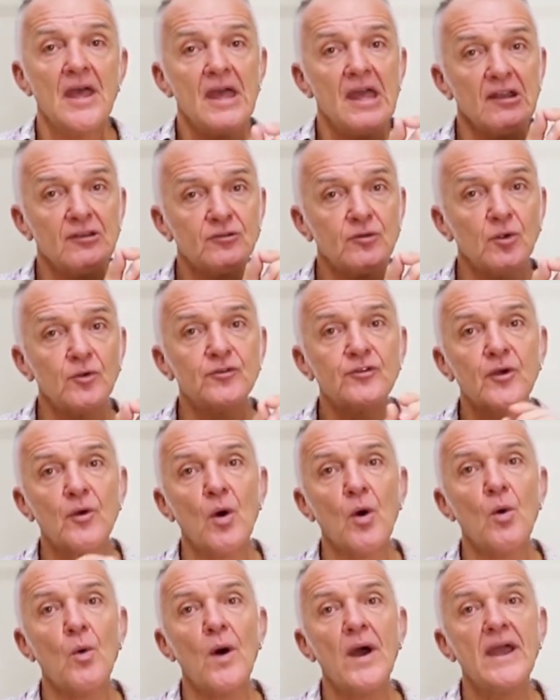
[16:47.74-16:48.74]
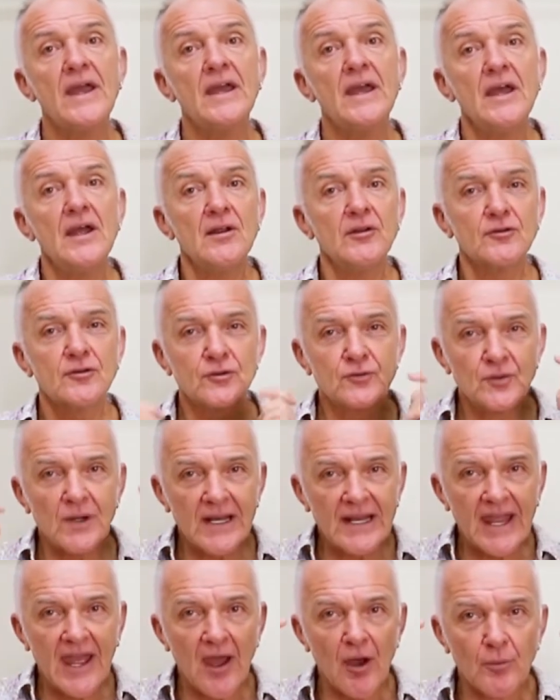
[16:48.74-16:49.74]
It's also a way to
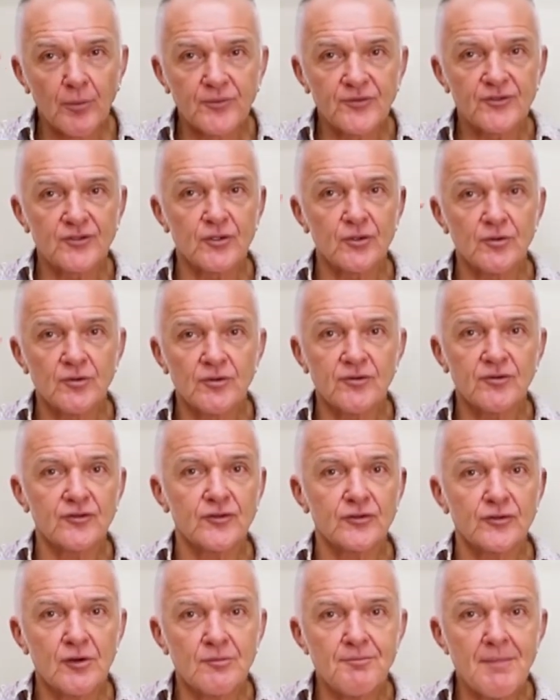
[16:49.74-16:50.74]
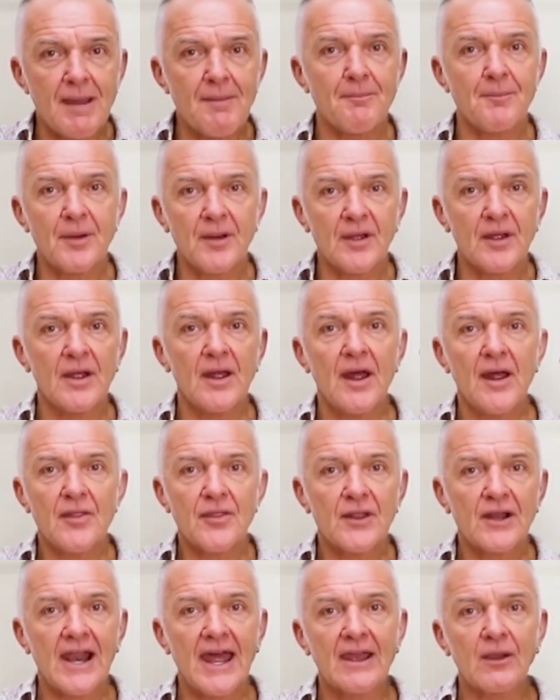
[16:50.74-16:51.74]
really help students to remember
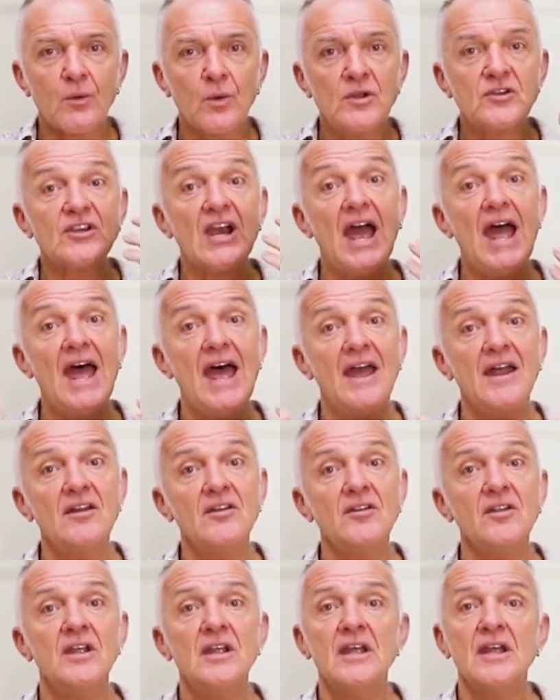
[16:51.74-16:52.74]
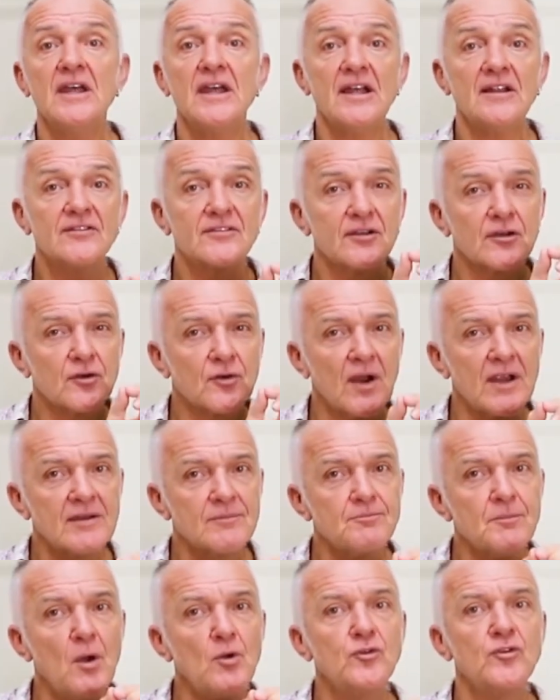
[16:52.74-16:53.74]
the language, and it's a great
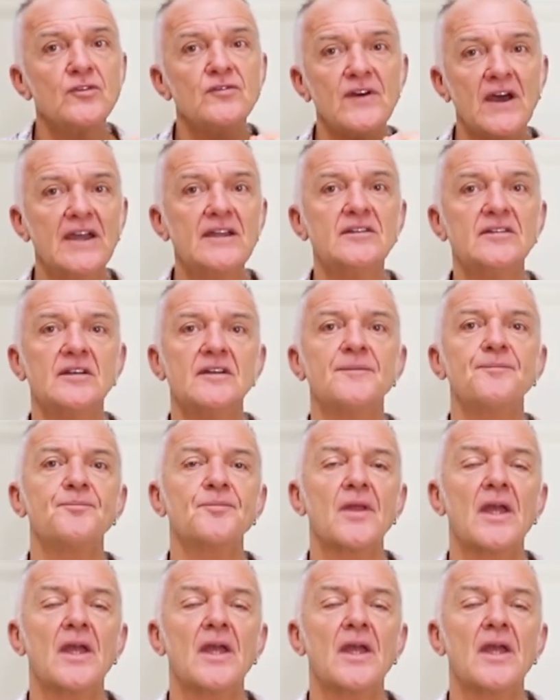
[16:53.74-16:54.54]
motivator